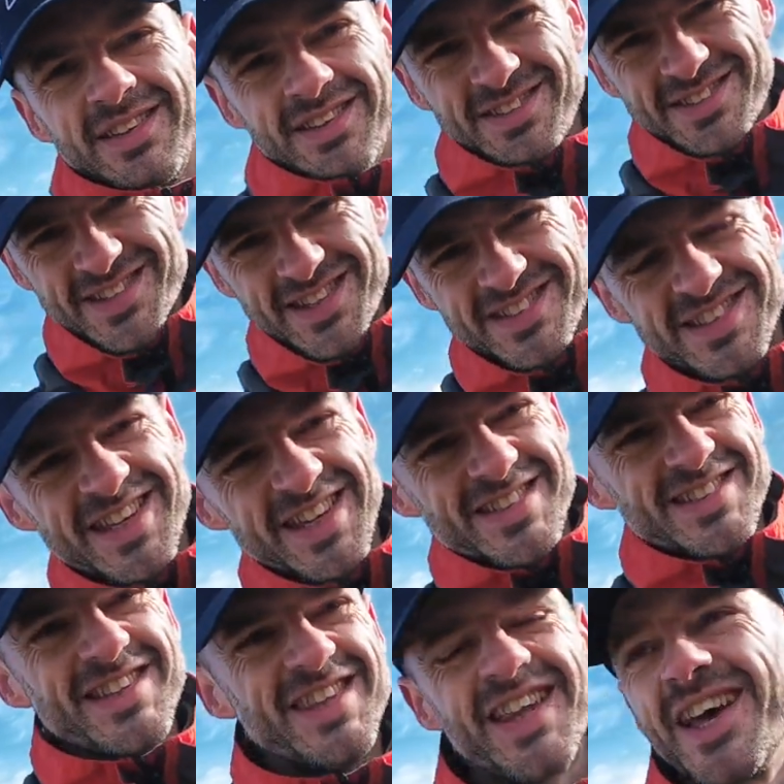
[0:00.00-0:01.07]
Just gets
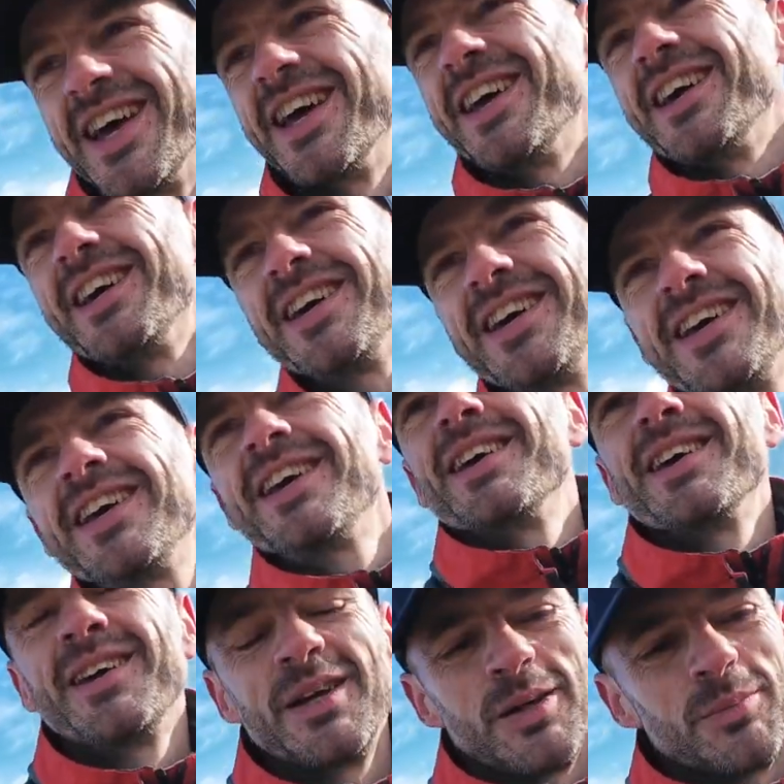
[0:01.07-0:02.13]
in there.
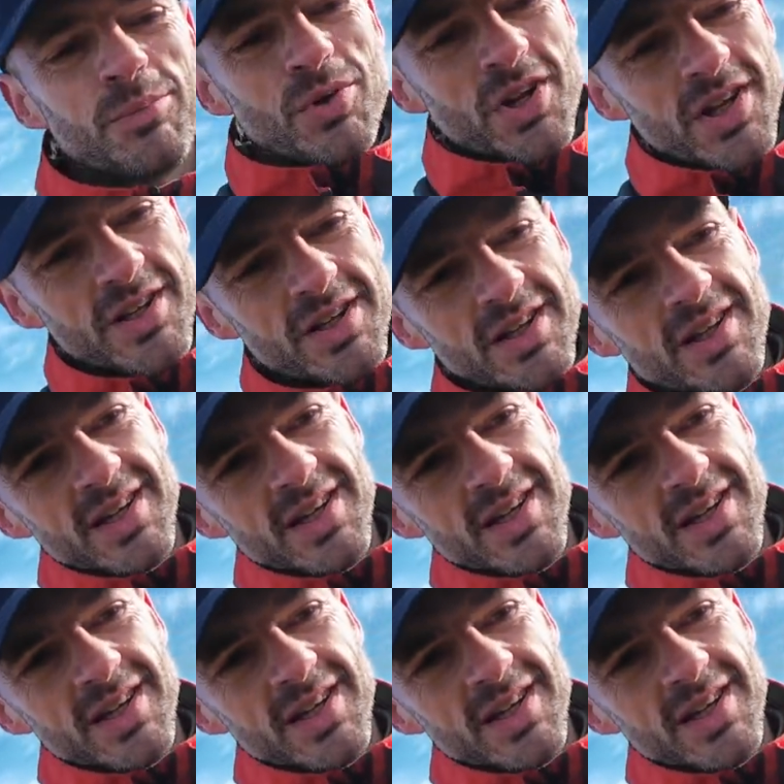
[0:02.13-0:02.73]
Brilliant.